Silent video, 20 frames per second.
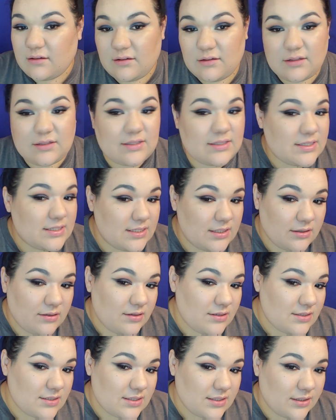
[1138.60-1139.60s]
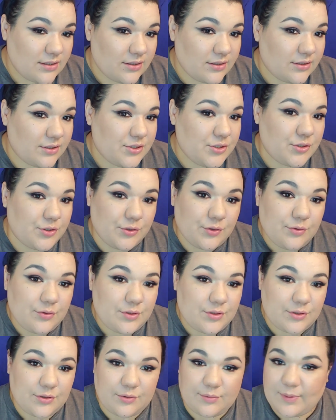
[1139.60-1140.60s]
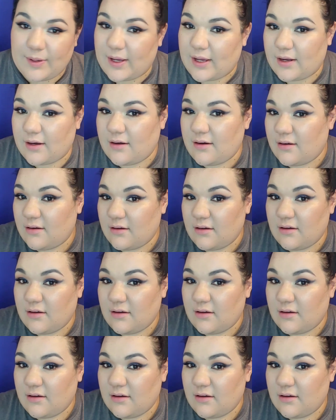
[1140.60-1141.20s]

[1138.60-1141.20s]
it still doesn't look too bad.